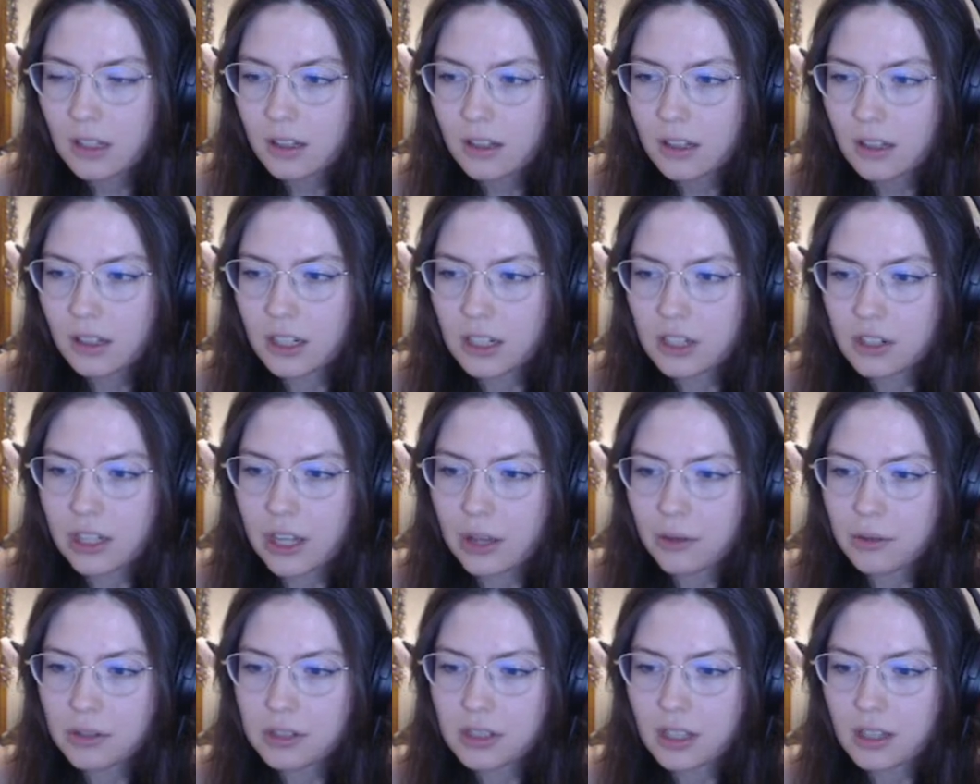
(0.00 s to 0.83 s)
Initially I
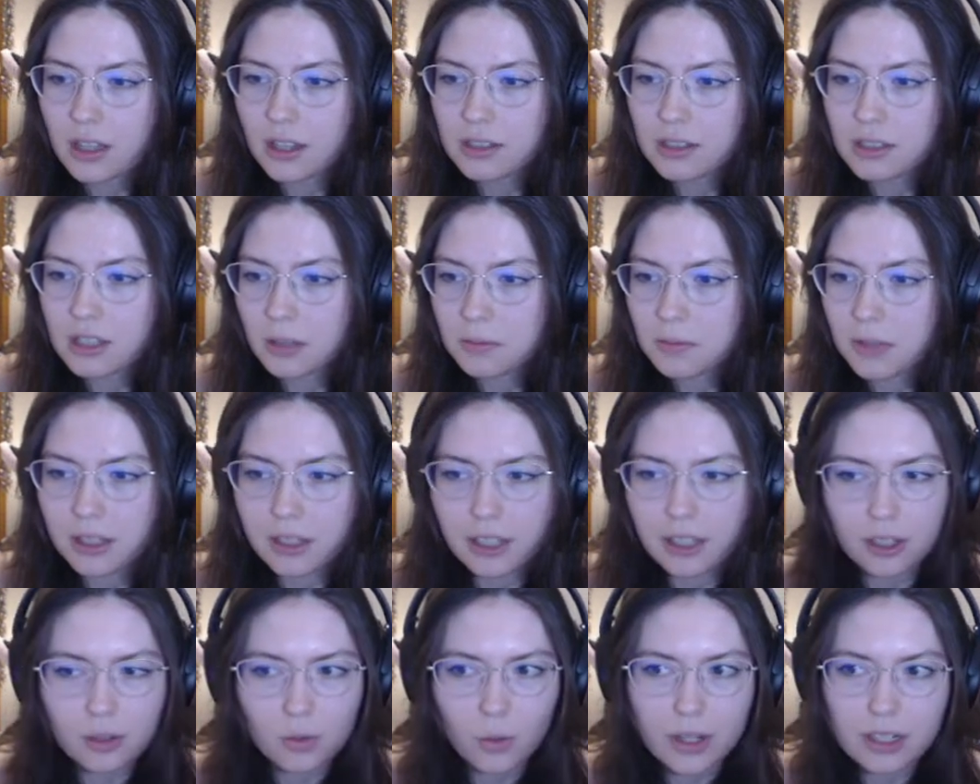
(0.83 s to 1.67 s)
was thinking something
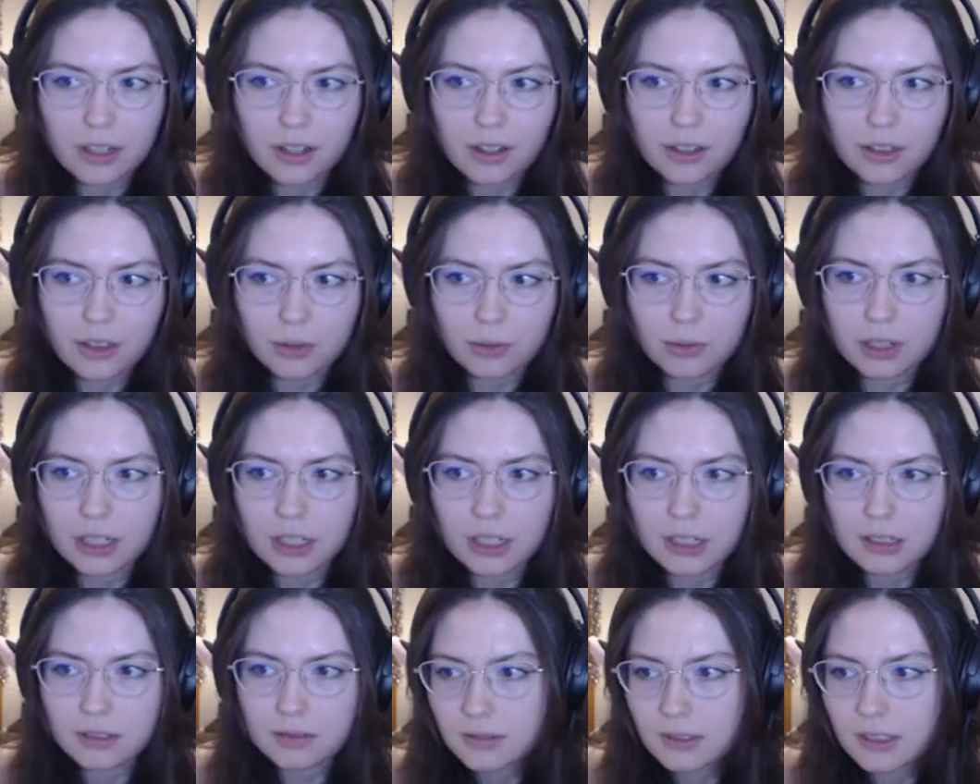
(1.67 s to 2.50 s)
like queen
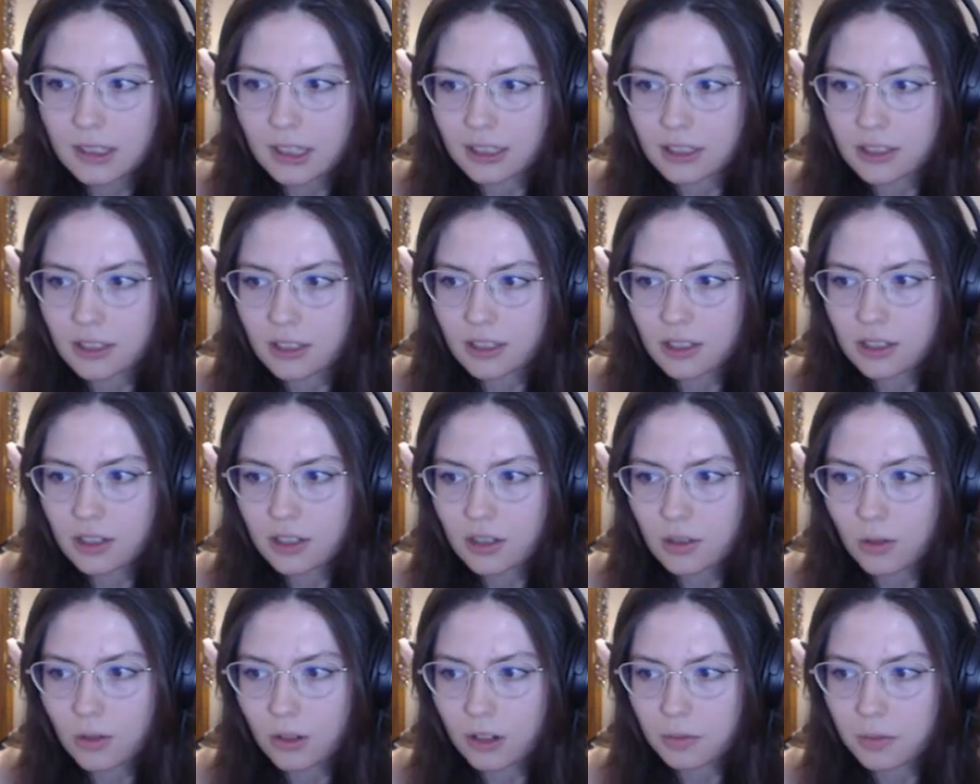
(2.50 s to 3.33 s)
d3, because it's
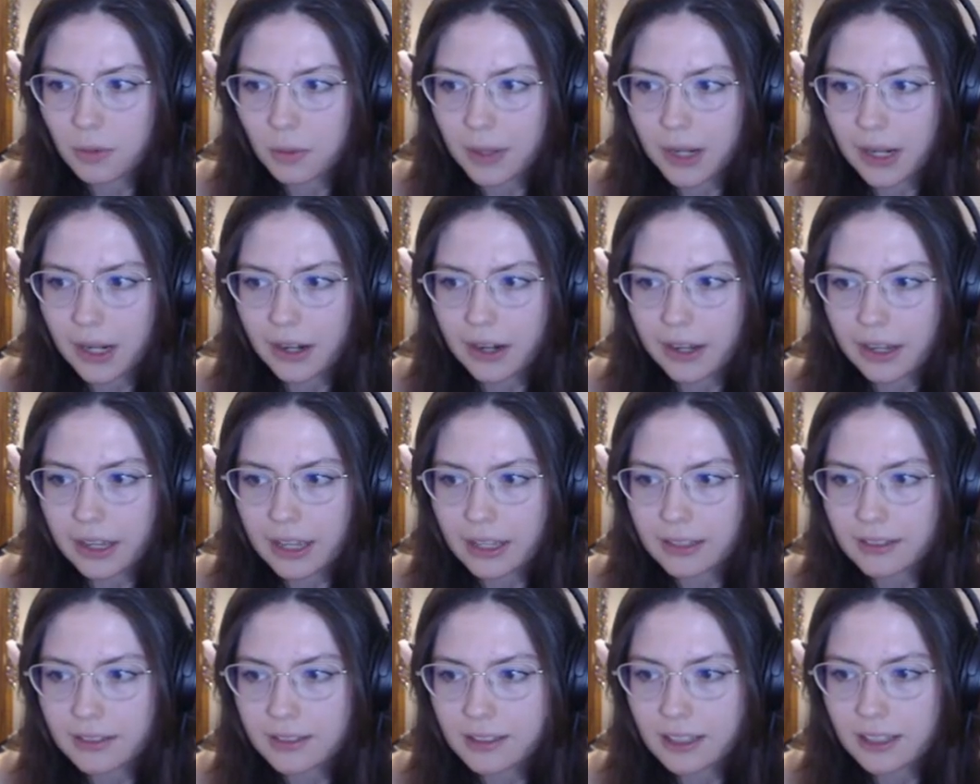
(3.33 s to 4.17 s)
sort of preparing
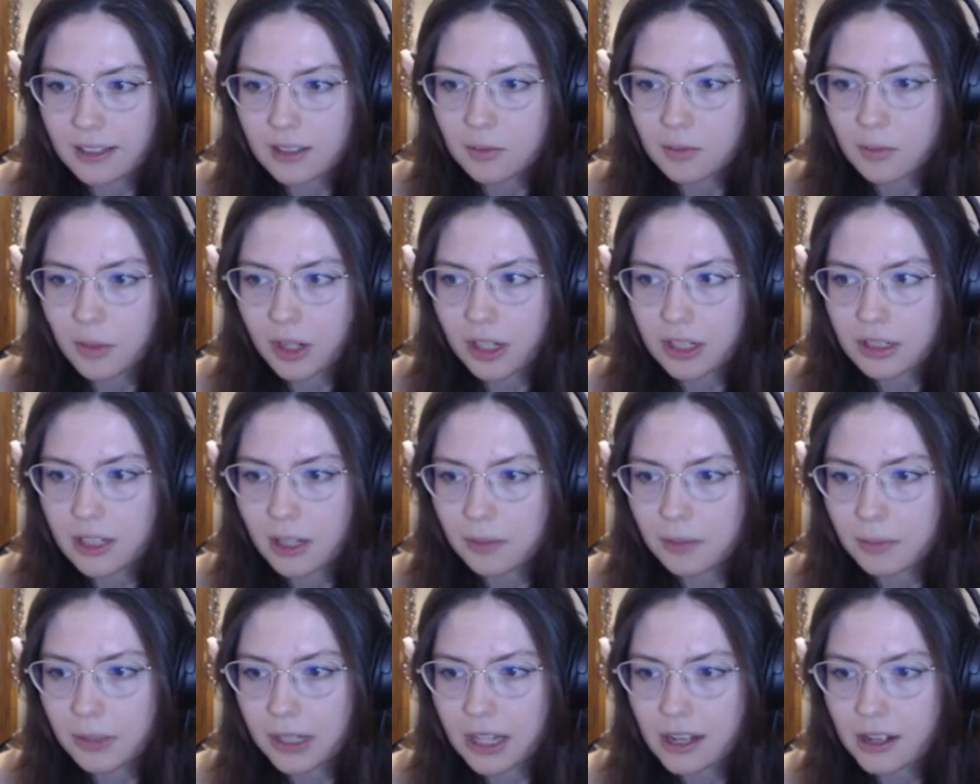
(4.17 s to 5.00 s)
against this. I'm already
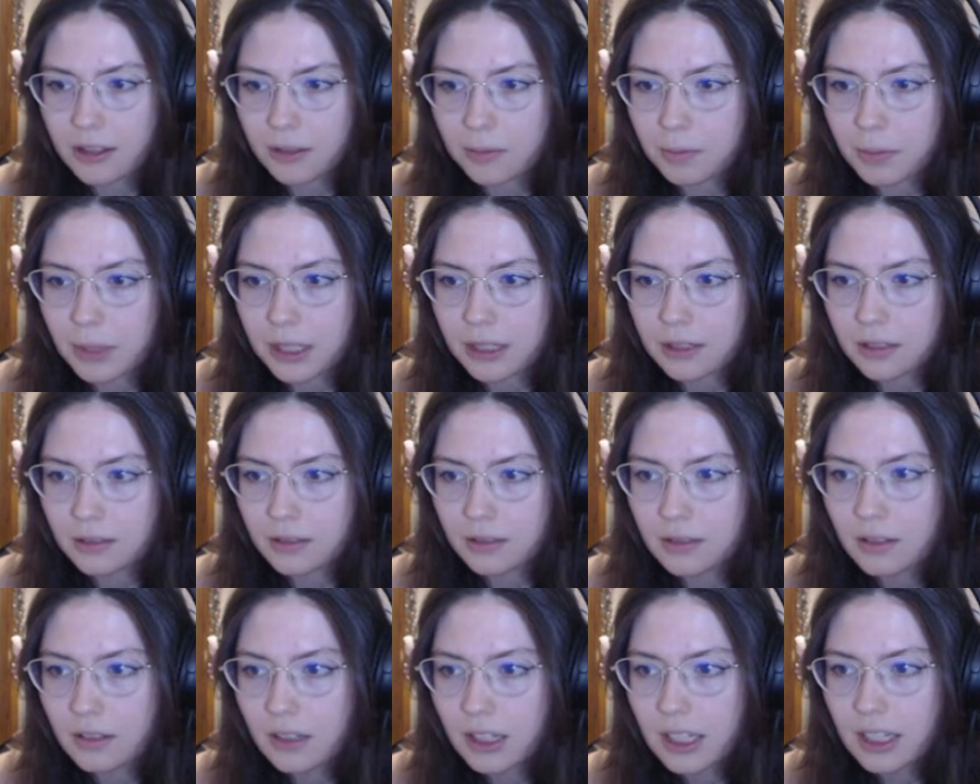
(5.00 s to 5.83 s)
stepping out of the pin,
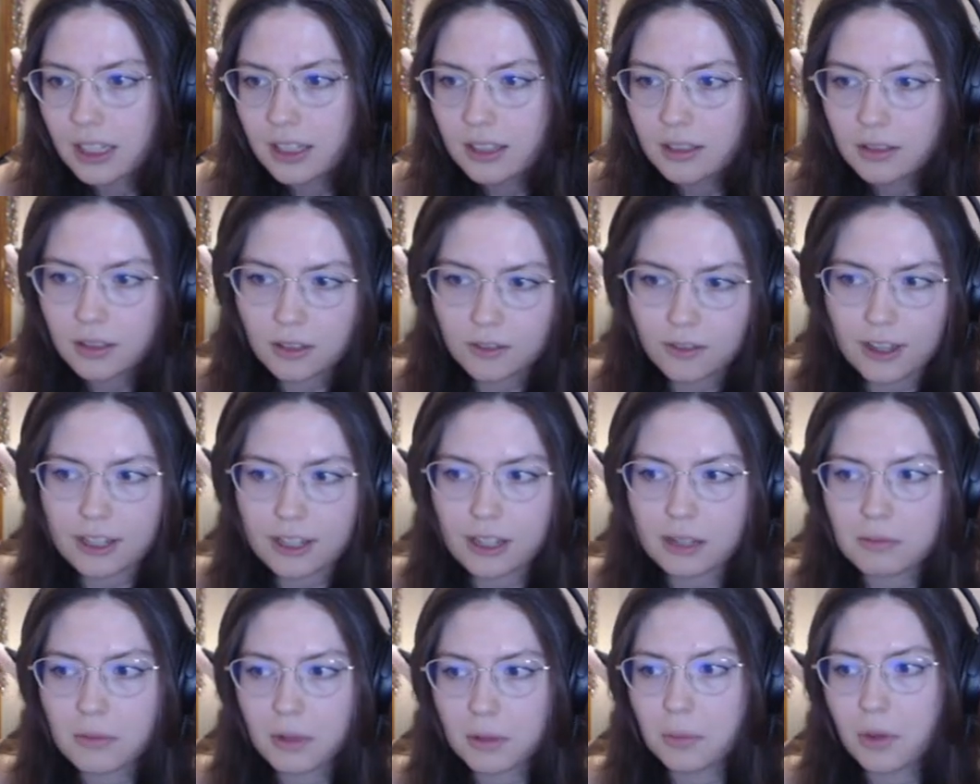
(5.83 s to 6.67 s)

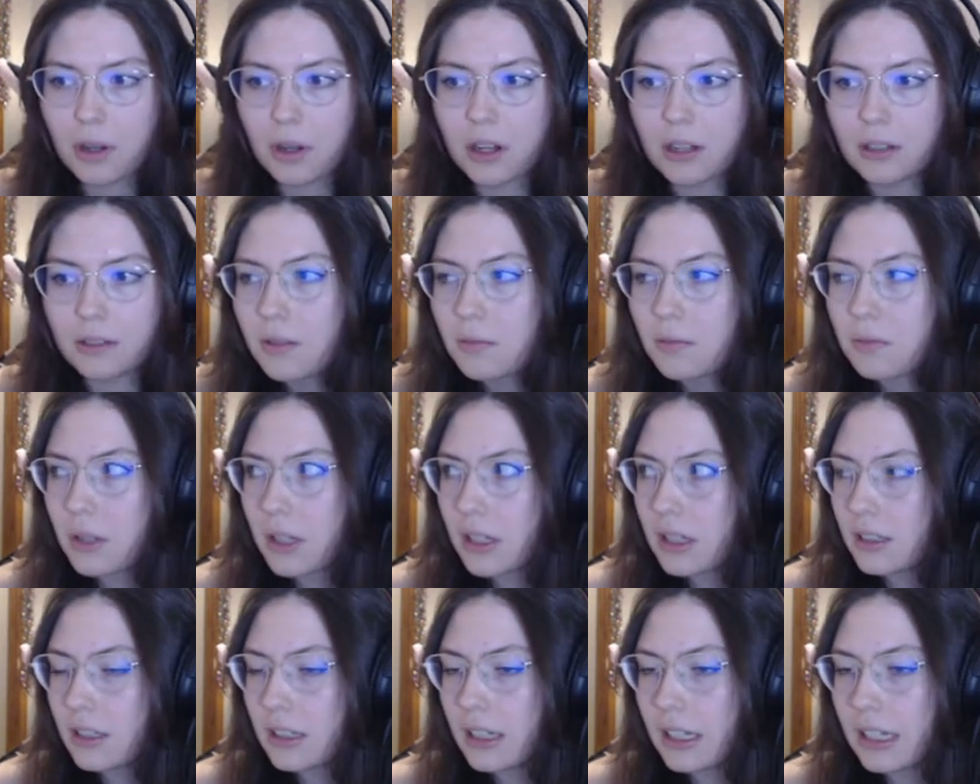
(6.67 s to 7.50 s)
defending my pawn.
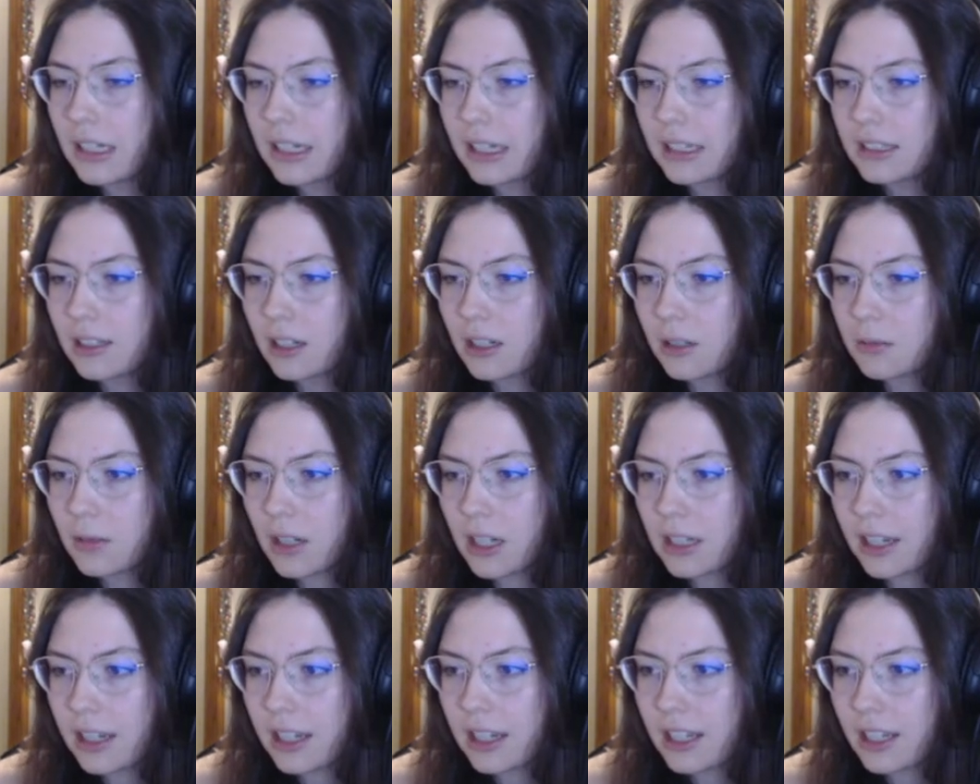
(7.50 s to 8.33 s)
But I ended up
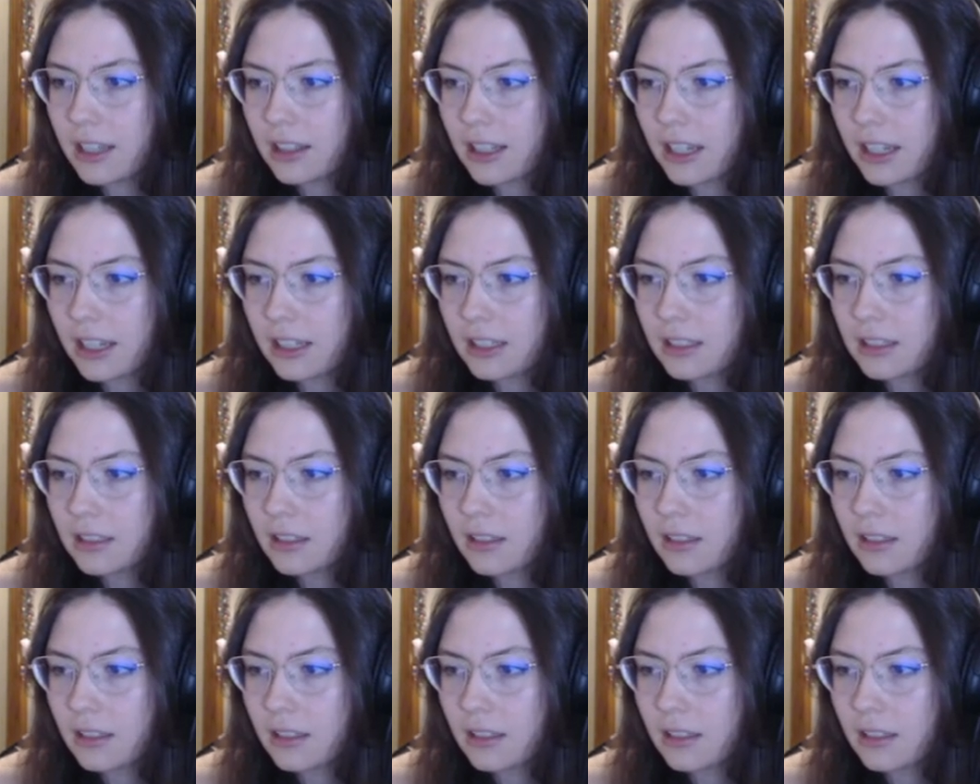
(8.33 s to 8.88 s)
not liking that.